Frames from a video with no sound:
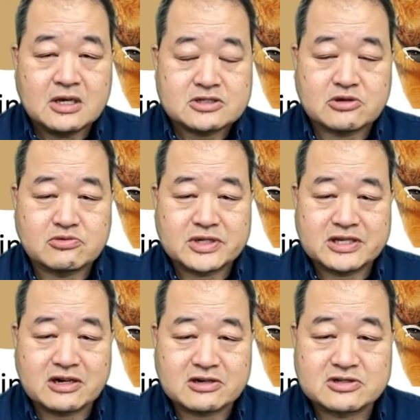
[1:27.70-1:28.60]
So
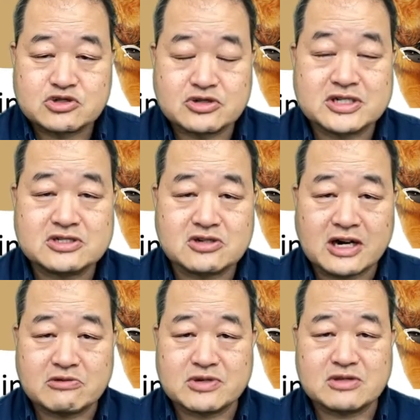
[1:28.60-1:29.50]
really our journey
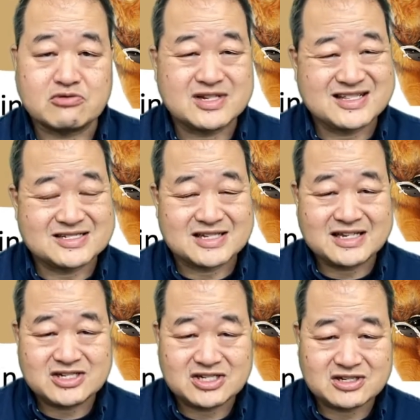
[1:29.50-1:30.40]
started with the
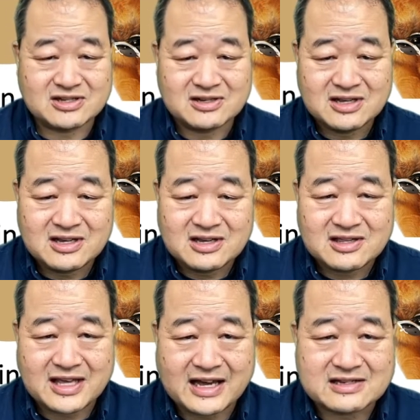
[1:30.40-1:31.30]
realization
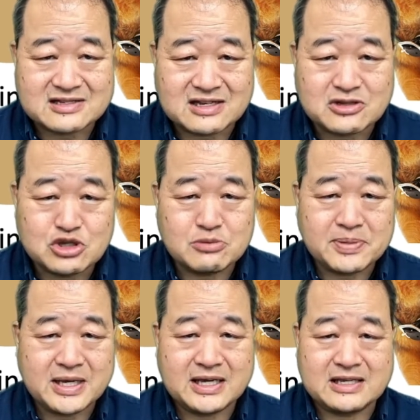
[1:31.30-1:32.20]
that acute
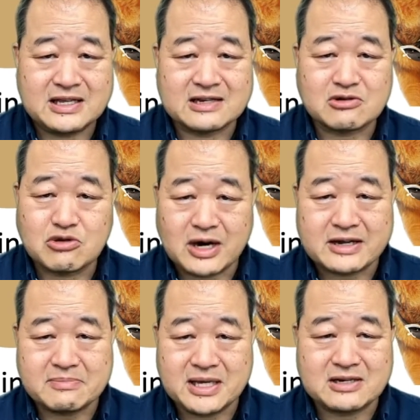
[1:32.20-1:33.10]
pain and
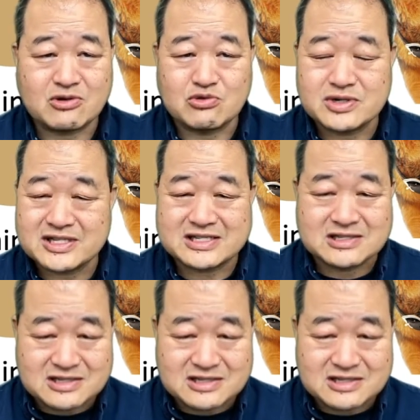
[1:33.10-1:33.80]
chronic pain are really